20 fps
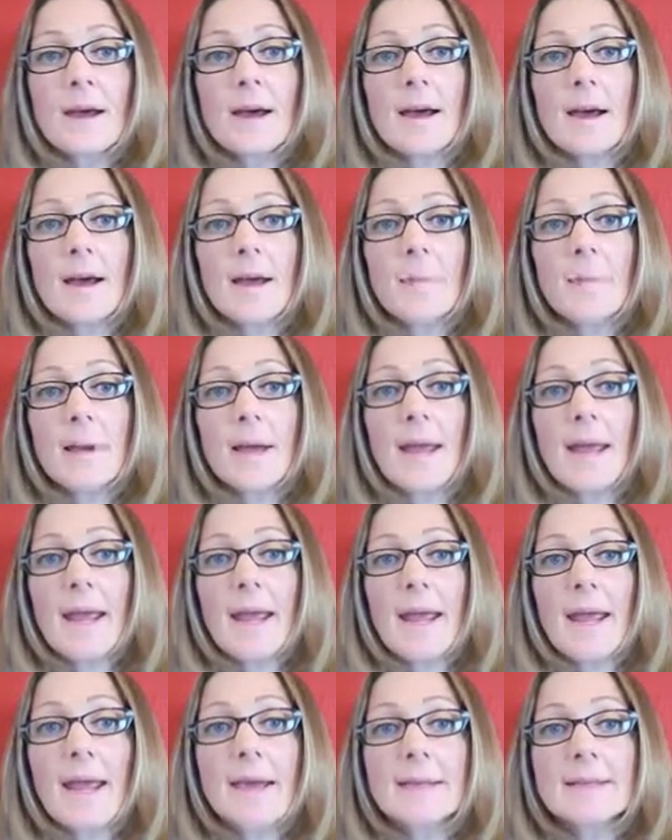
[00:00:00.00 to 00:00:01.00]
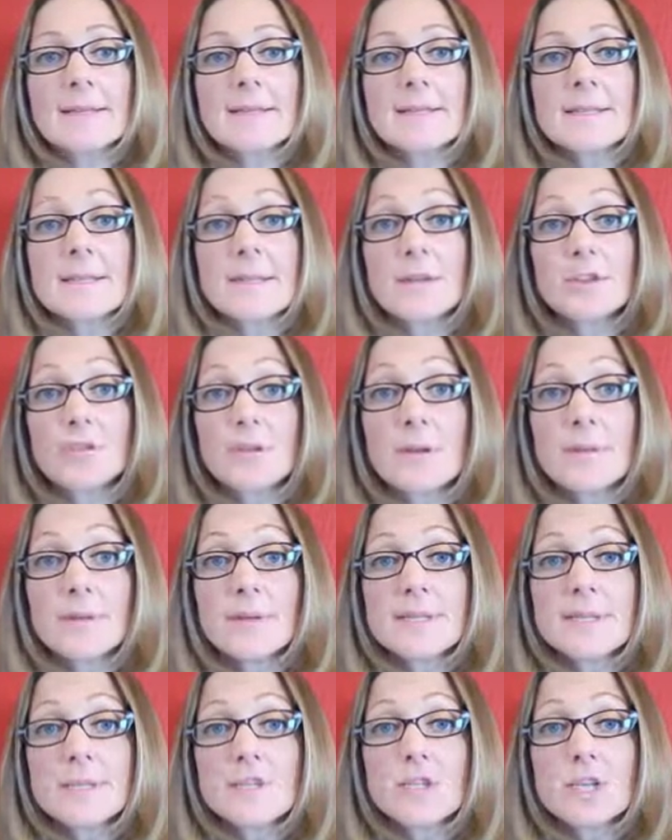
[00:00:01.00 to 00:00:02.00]
And the extreme
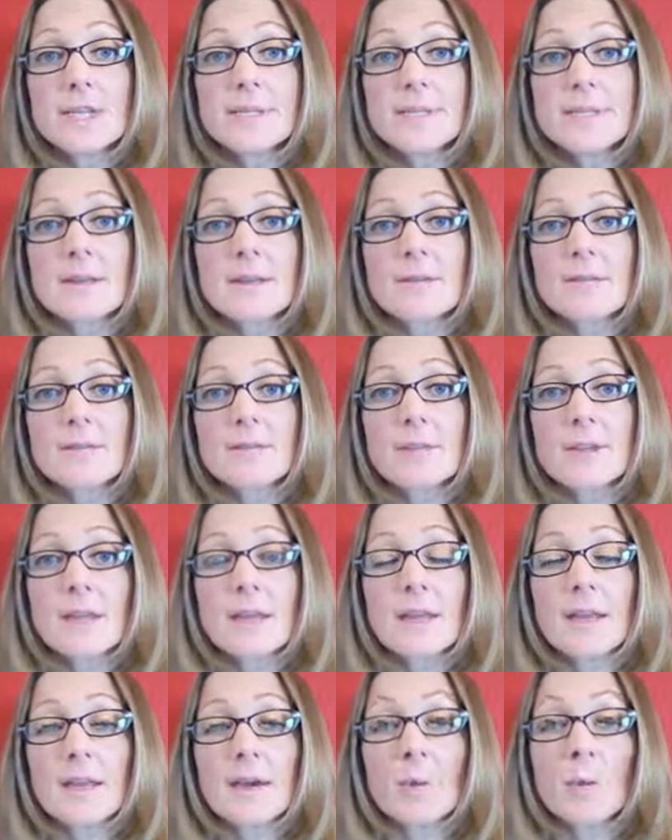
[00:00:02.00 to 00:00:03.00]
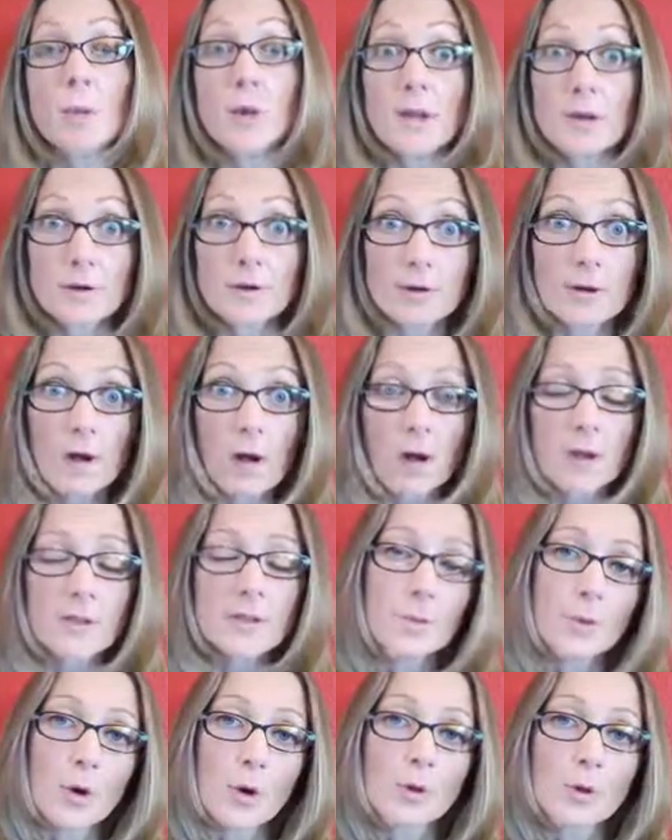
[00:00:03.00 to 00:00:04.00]
positions of what are called
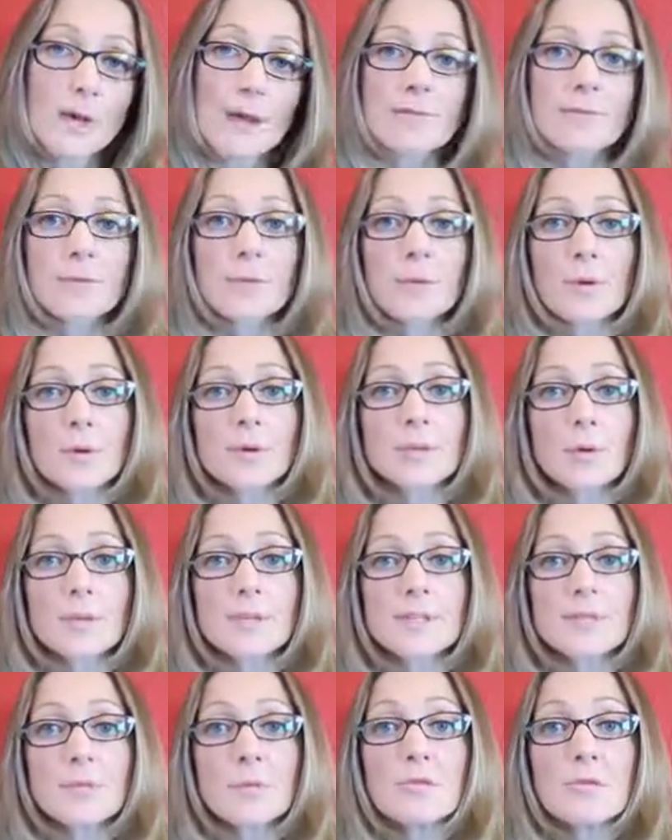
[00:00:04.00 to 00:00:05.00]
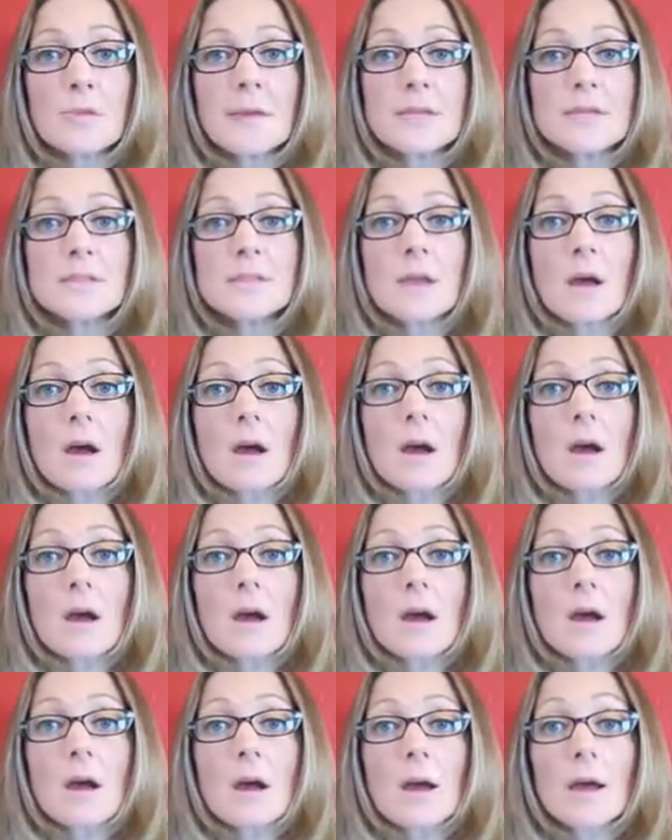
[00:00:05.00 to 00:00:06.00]
the pro-life and pro-choice movements
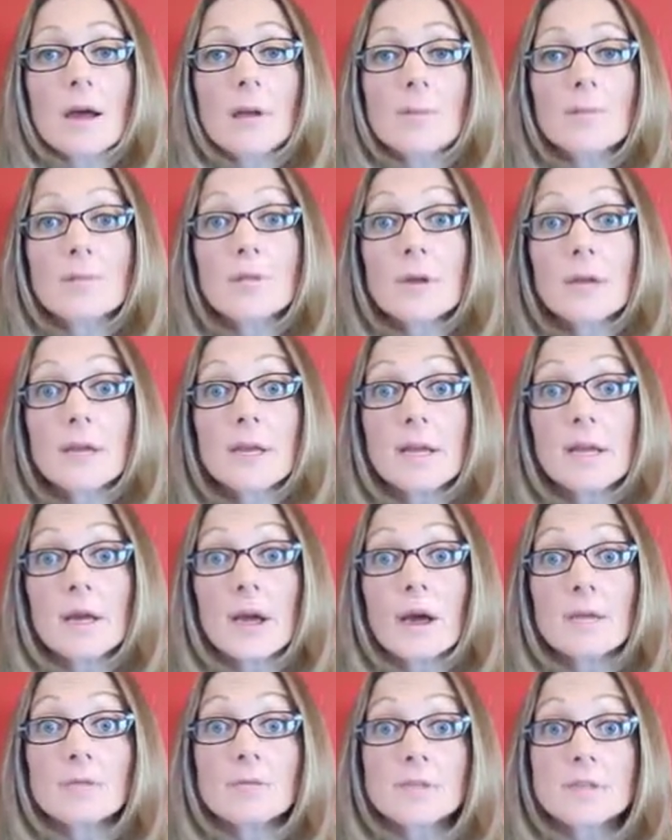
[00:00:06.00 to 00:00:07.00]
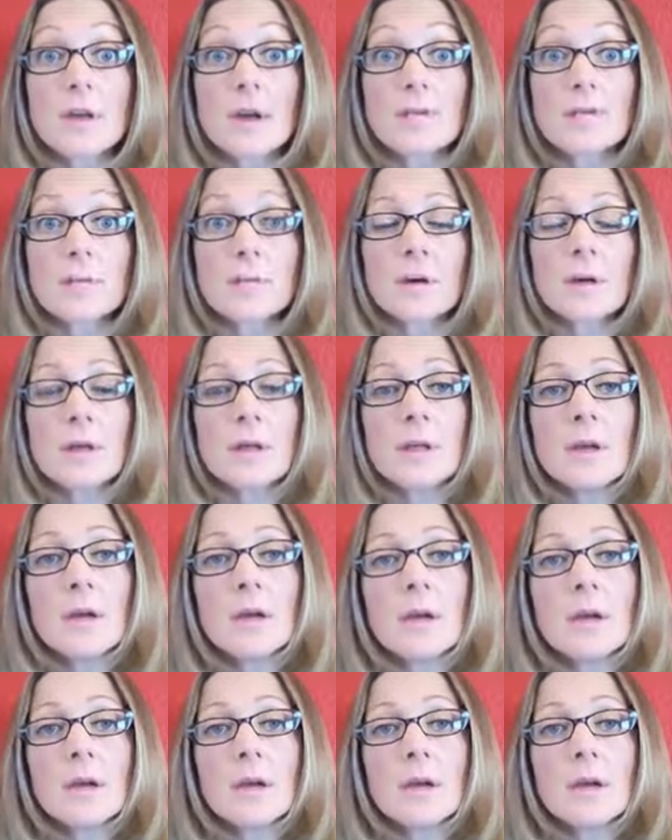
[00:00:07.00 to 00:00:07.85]
are really unresolvable.